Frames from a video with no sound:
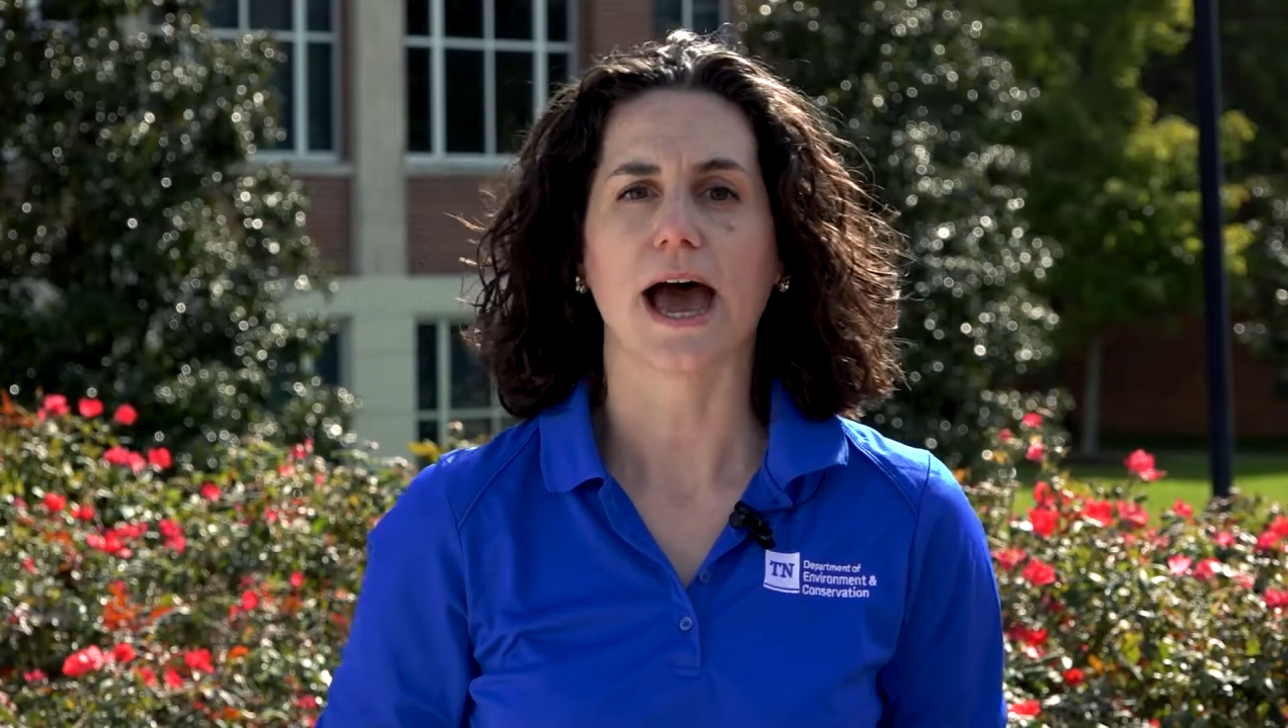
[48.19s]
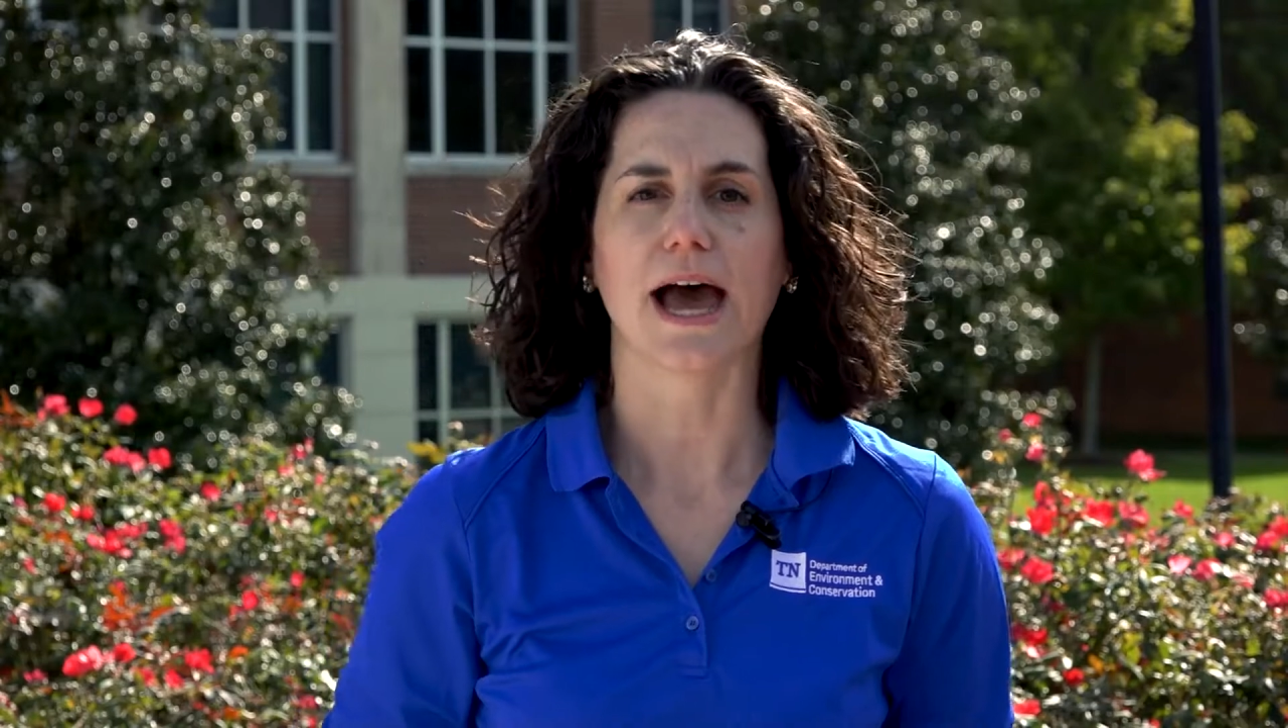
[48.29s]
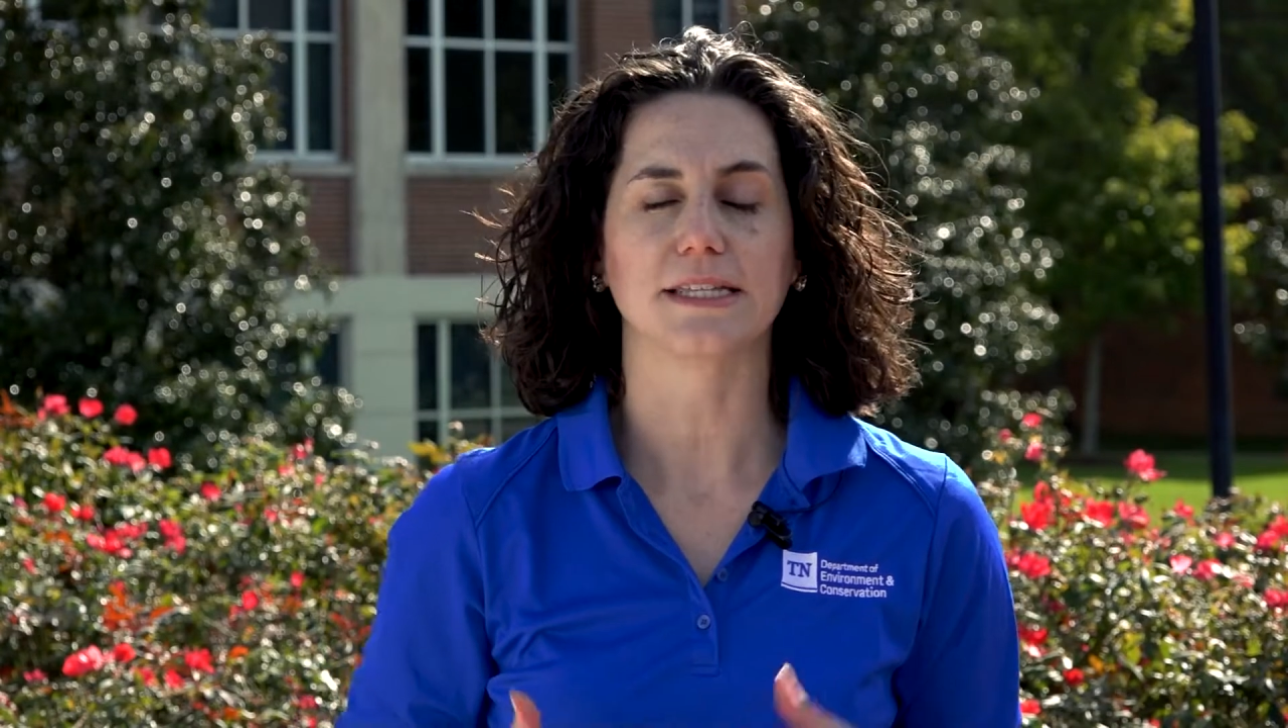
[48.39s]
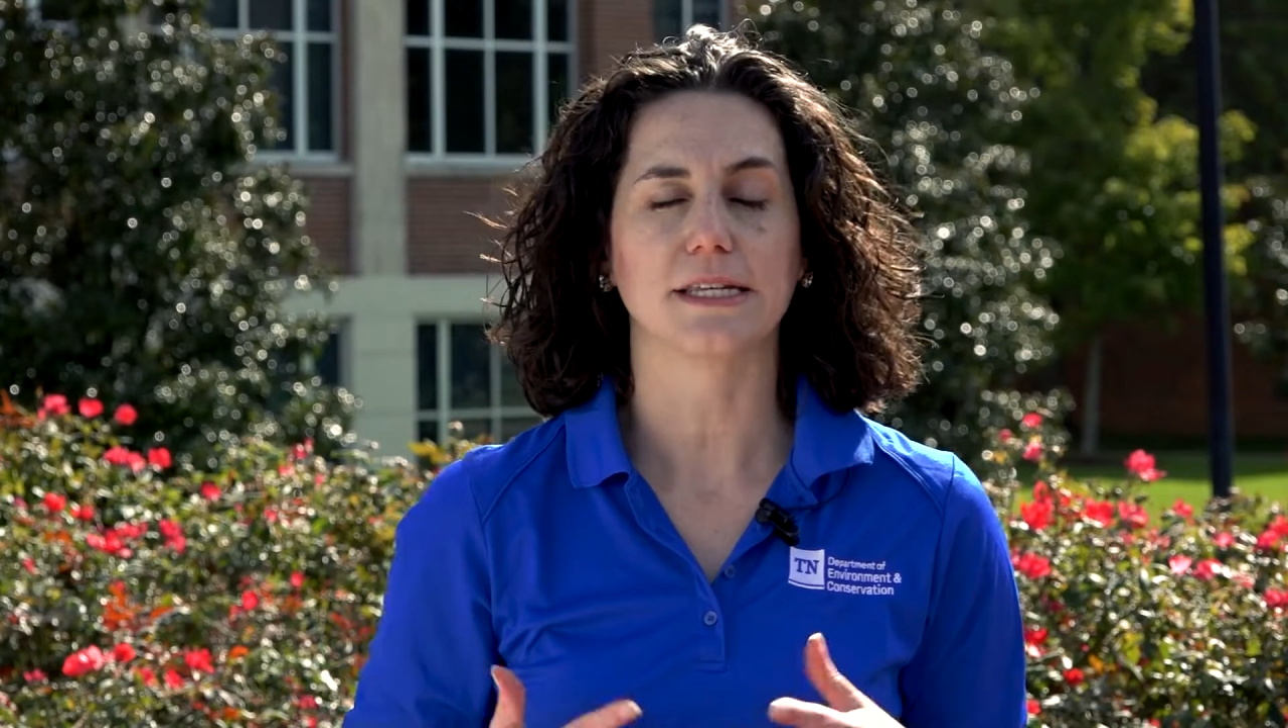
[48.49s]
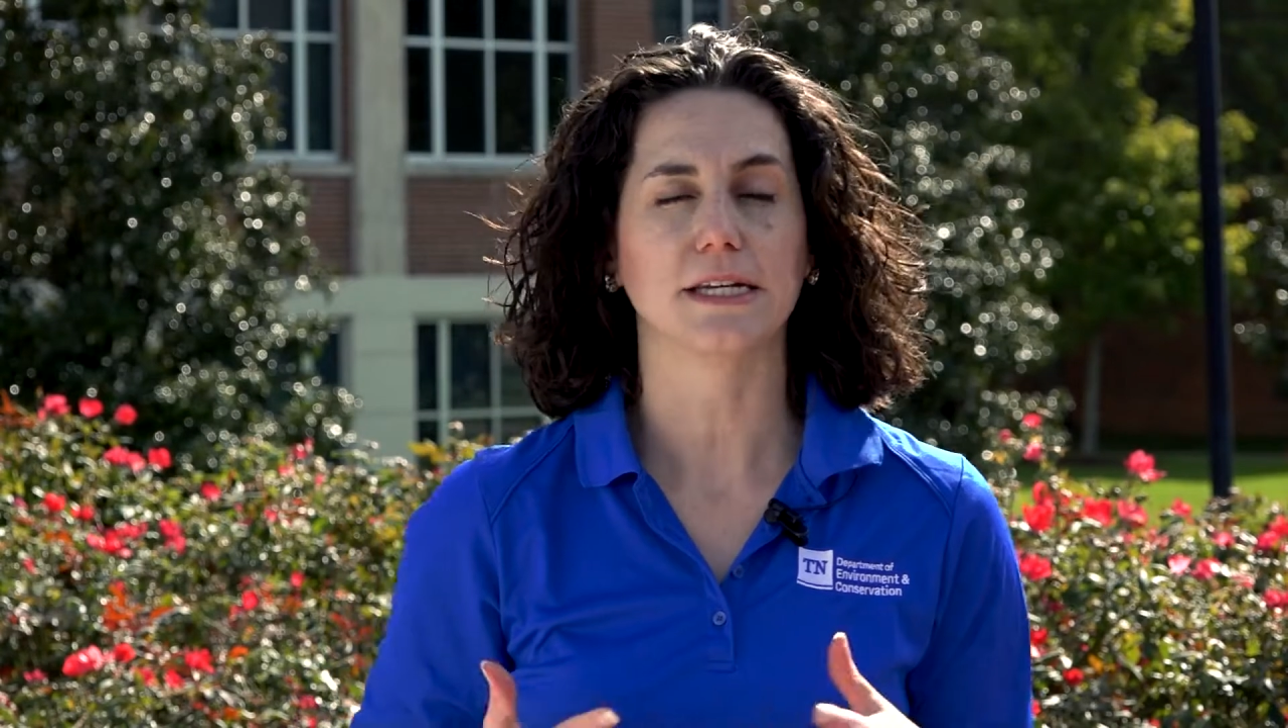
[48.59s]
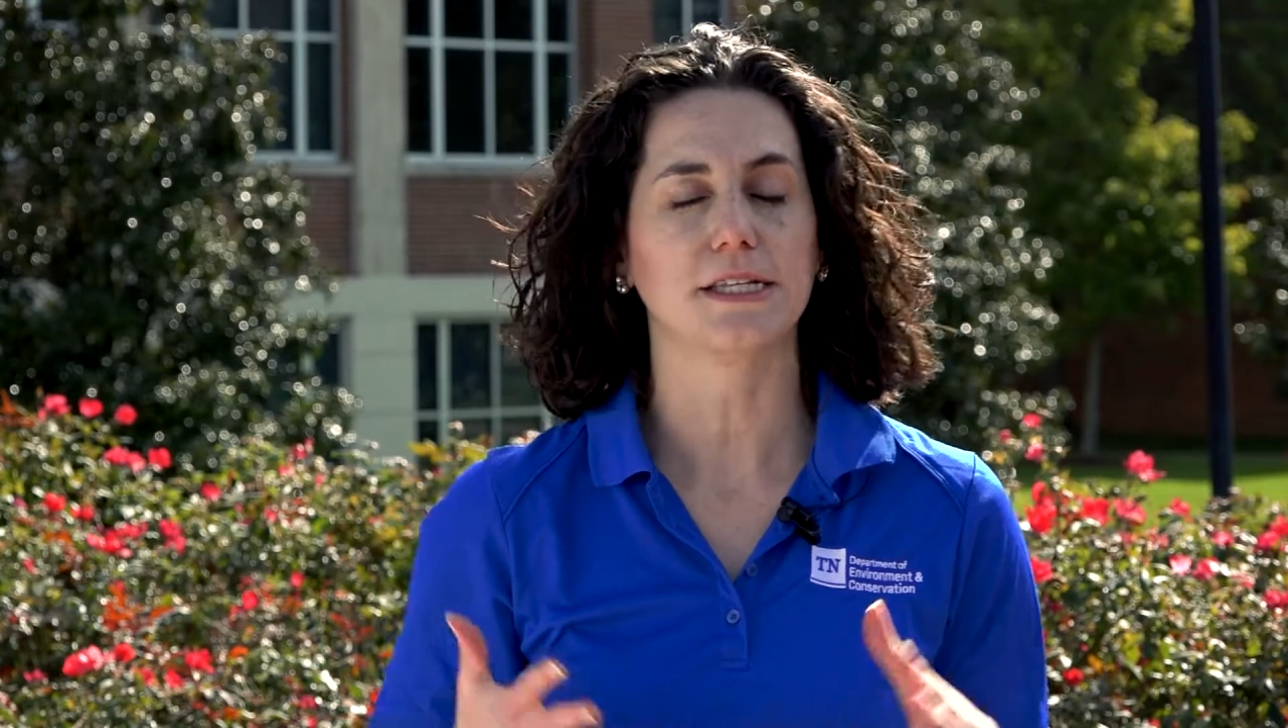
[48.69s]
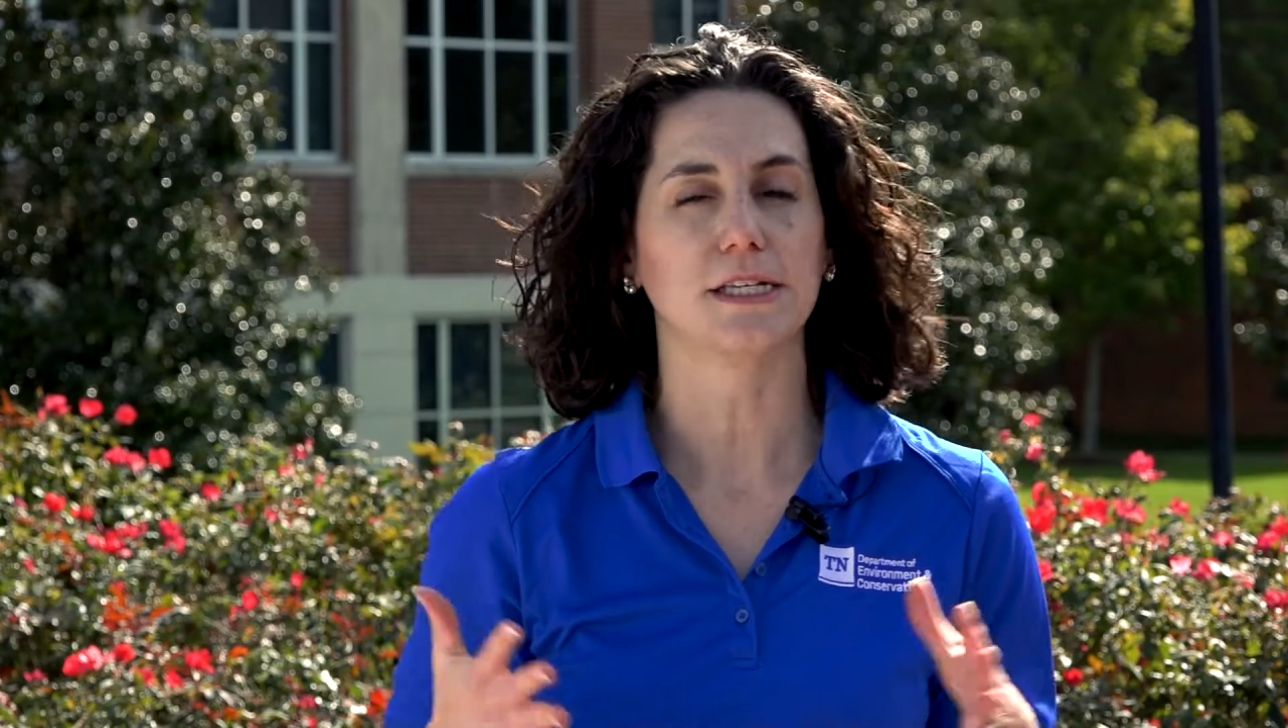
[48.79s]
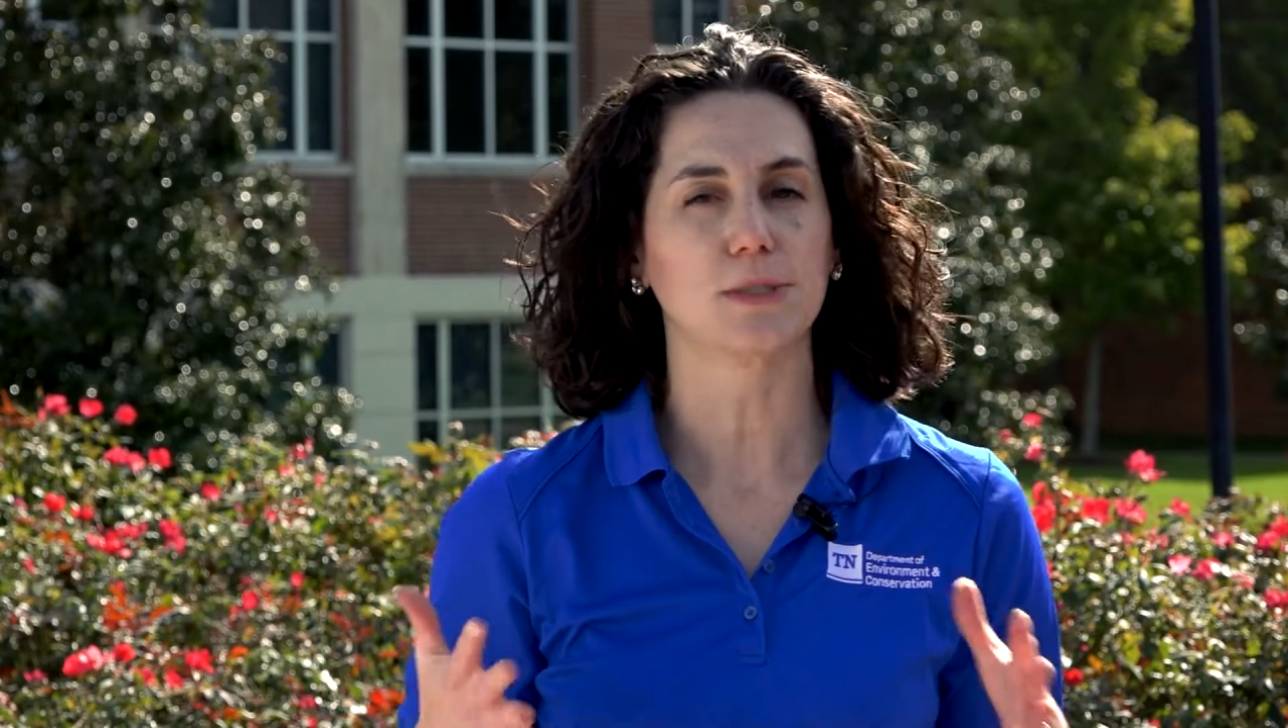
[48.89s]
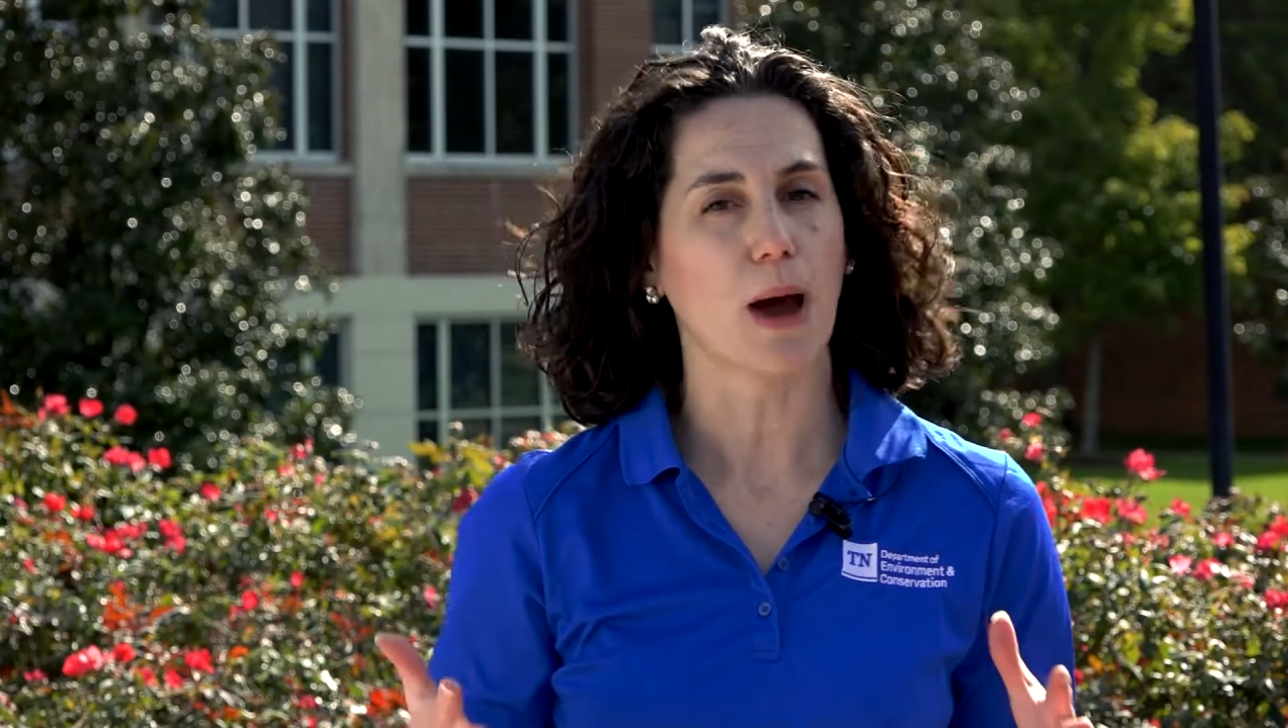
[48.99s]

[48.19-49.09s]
As Tennessee's